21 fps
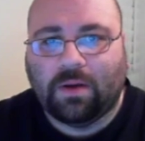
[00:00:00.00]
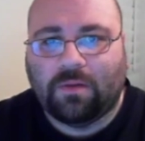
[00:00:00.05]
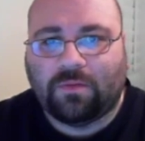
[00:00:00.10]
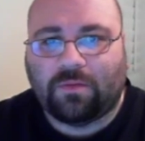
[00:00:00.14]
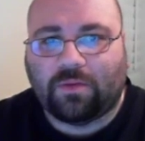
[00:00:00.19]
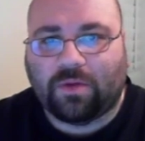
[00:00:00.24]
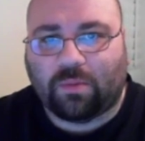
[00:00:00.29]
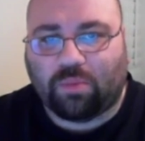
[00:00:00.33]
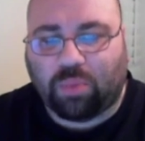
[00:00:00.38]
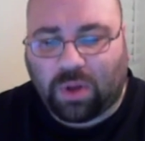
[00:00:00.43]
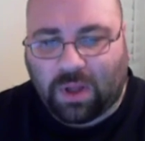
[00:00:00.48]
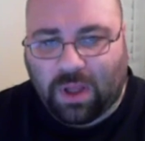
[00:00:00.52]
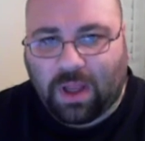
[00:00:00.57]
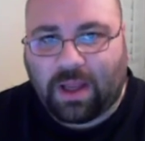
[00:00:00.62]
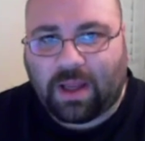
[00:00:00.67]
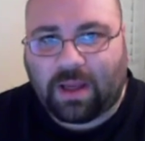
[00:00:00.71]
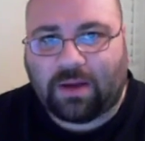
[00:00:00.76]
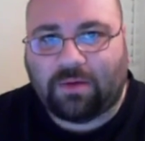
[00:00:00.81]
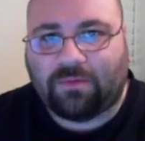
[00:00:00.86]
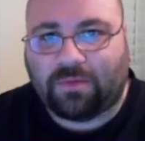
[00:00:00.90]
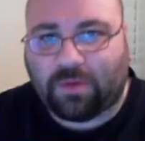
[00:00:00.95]
for the
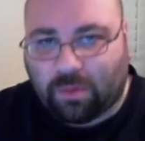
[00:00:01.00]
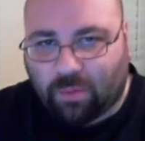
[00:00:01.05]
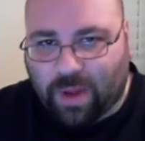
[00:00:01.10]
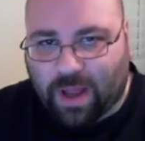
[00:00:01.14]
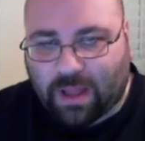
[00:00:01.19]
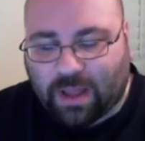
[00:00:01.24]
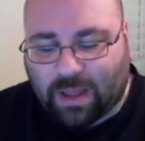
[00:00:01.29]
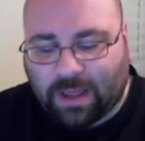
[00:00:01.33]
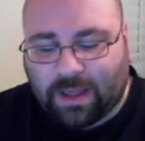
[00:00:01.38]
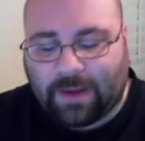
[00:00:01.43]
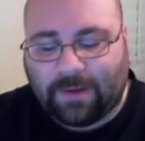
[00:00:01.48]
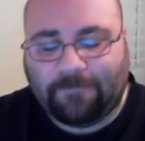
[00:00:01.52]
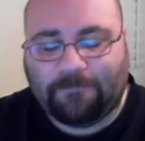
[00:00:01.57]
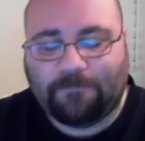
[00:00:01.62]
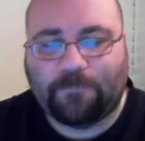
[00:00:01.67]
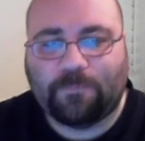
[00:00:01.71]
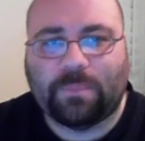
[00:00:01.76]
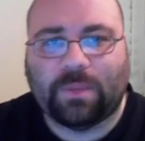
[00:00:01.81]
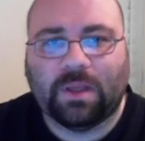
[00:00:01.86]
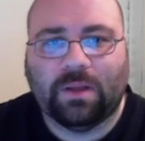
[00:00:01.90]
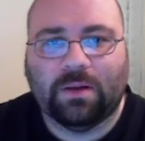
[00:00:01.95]
play, for the ballet,
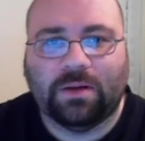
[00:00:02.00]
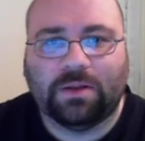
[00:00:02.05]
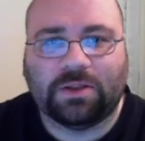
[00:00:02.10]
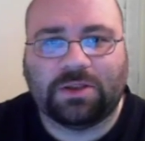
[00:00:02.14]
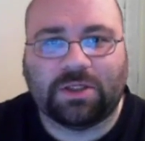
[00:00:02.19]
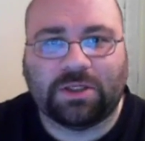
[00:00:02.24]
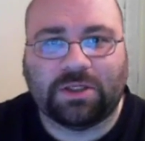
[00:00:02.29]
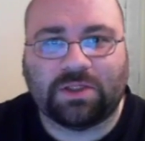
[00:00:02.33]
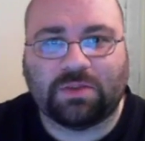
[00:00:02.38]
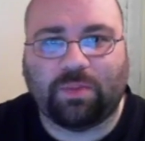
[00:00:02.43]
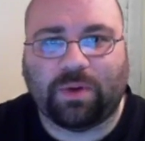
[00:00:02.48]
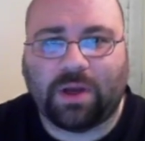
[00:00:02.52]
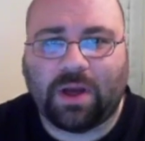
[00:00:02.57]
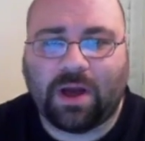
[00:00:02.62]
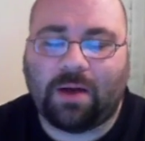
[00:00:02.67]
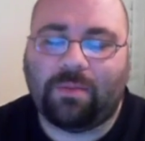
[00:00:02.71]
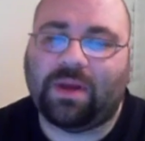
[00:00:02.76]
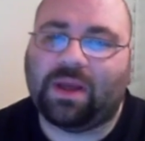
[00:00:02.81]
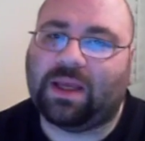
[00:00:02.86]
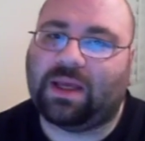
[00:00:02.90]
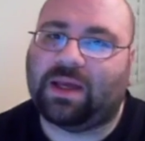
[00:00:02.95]
she's
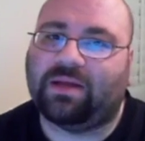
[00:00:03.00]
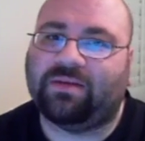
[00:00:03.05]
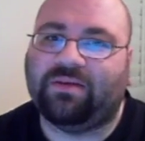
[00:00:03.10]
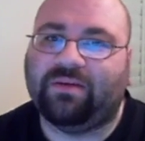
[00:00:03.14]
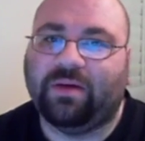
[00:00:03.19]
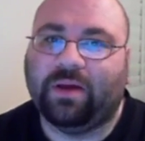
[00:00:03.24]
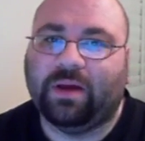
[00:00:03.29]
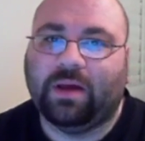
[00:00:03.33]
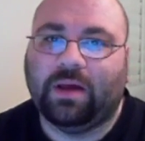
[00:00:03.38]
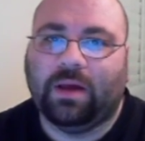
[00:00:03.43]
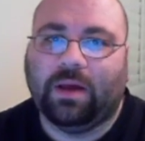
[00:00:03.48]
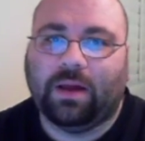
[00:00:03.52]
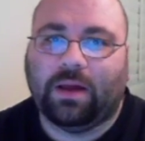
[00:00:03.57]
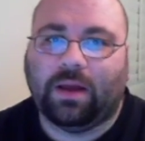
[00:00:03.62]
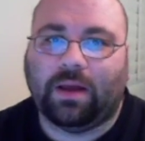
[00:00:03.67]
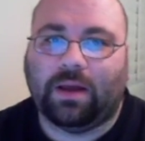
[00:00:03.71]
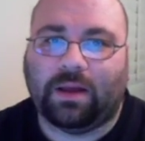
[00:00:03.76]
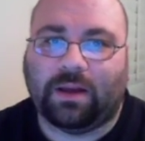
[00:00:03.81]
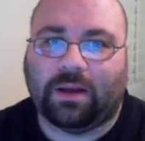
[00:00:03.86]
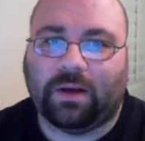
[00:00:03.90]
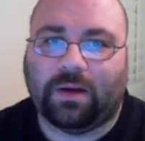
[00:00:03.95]
becoming it
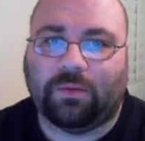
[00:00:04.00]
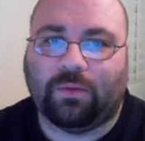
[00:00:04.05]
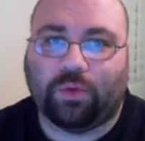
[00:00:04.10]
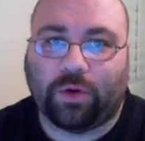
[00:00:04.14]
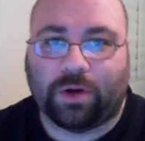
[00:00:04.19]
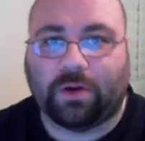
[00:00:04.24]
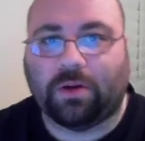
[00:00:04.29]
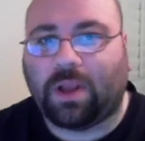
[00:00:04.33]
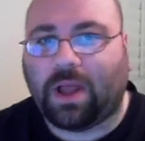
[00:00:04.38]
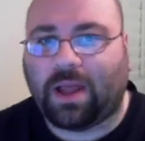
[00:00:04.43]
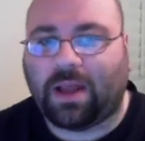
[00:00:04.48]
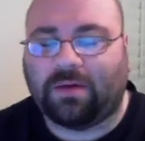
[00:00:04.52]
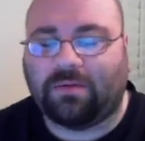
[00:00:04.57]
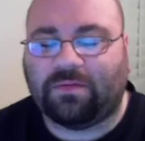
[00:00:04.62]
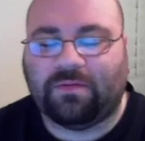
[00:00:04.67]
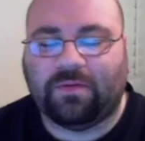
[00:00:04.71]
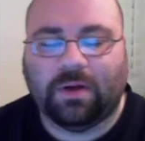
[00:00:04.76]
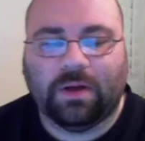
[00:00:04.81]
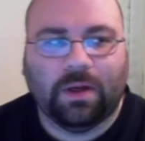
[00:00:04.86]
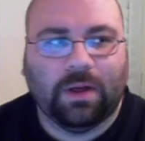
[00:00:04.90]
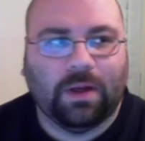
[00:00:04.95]
in real
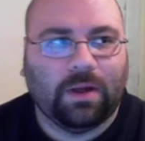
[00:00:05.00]
life.